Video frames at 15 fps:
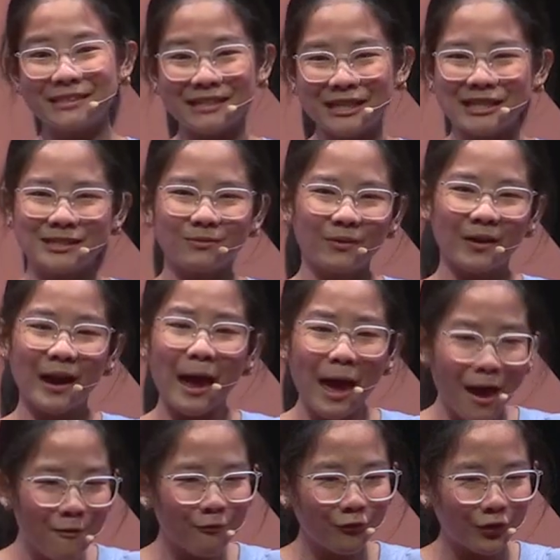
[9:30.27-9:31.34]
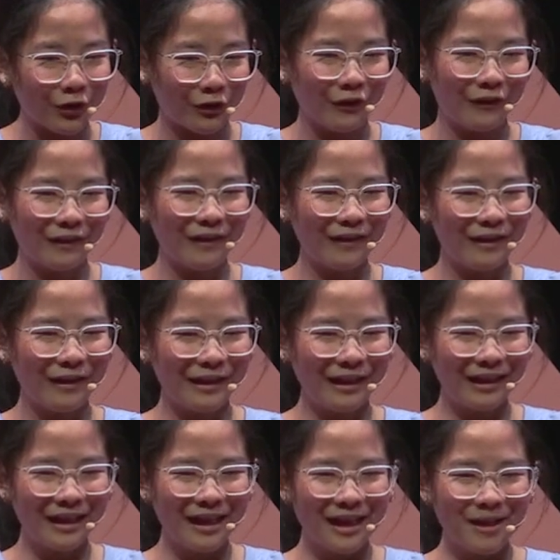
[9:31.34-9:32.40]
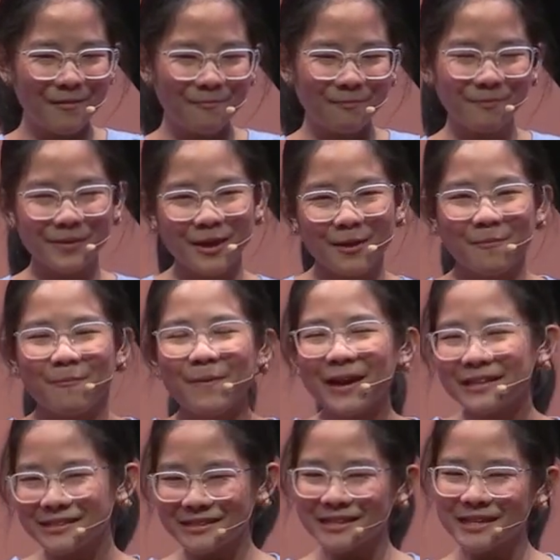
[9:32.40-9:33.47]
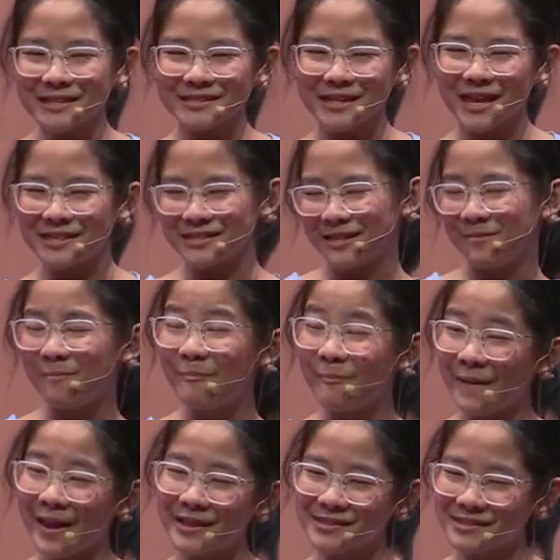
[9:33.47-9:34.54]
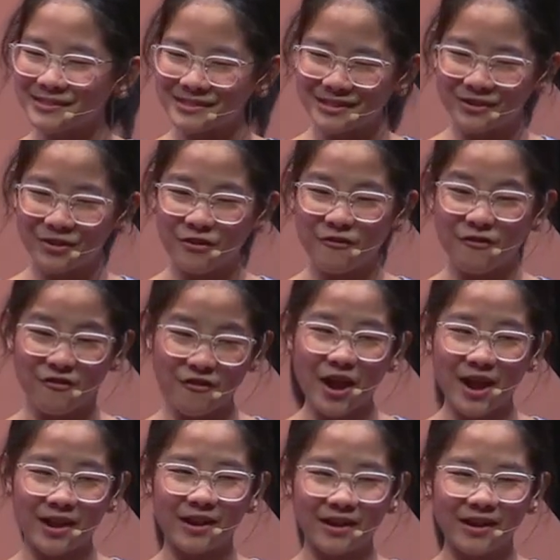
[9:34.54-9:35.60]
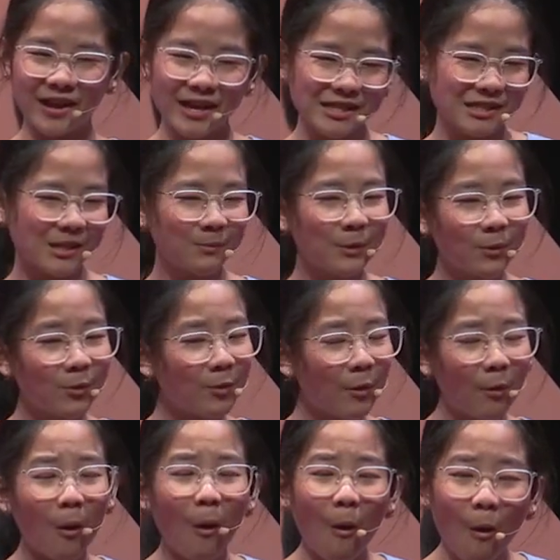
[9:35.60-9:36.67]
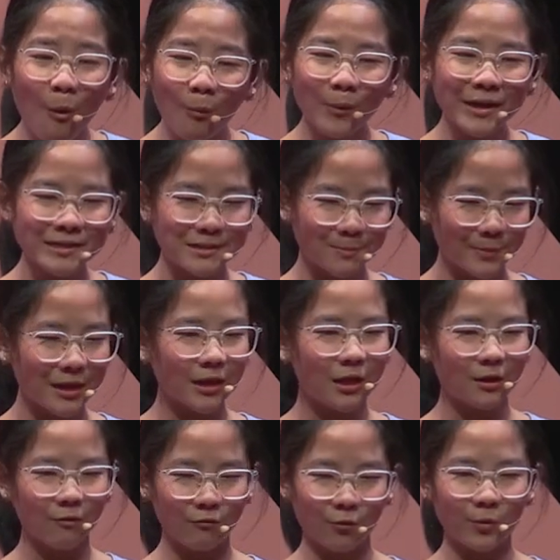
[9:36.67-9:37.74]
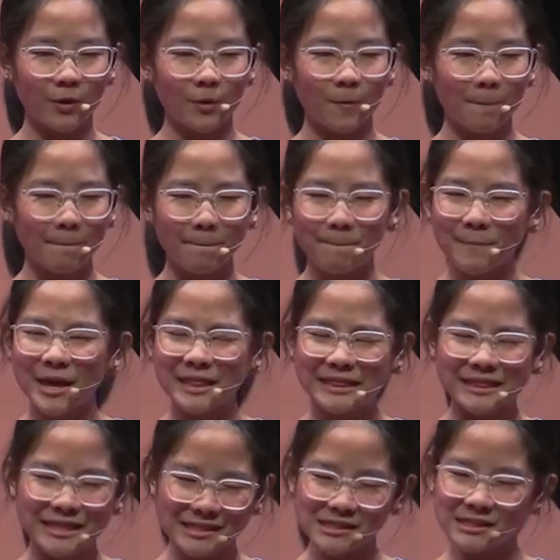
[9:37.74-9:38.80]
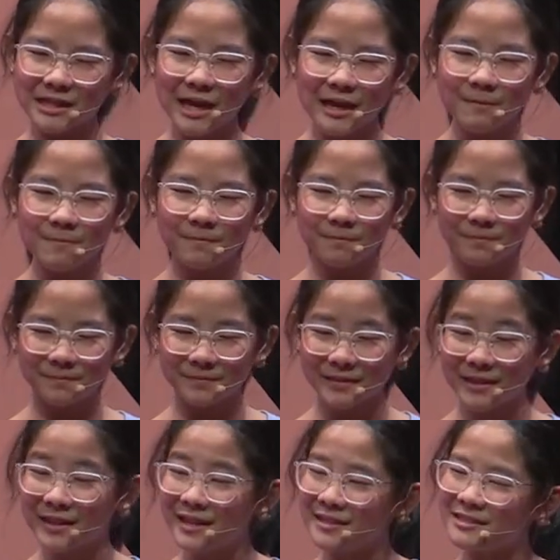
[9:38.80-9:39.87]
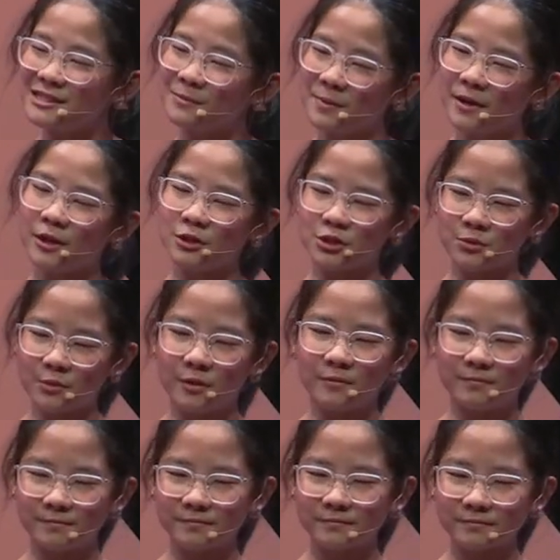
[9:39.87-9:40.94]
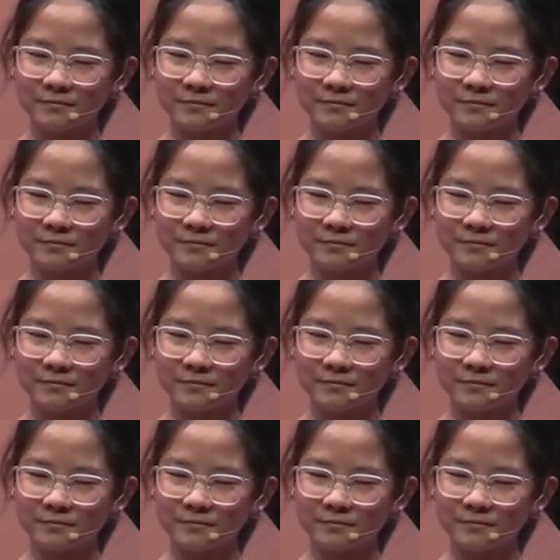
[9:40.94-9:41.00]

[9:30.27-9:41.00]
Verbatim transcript: besties forever." Besties as in best friend. Someone who will always be there for you, but this time, it's spiritual.